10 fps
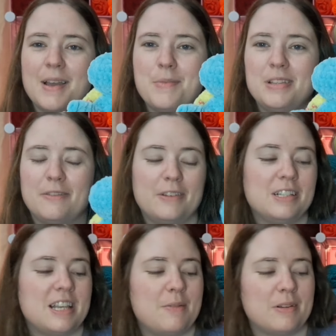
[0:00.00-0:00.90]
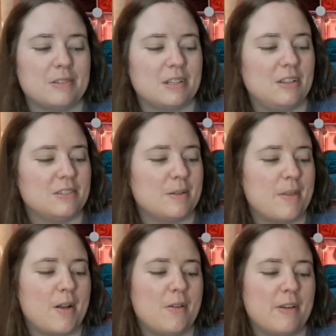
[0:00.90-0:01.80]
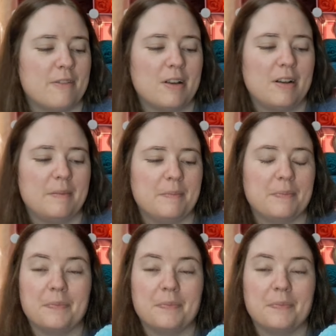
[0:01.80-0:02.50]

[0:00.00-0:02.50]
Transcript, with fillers: I meant to fix that when I was closing up the hole and I forgot.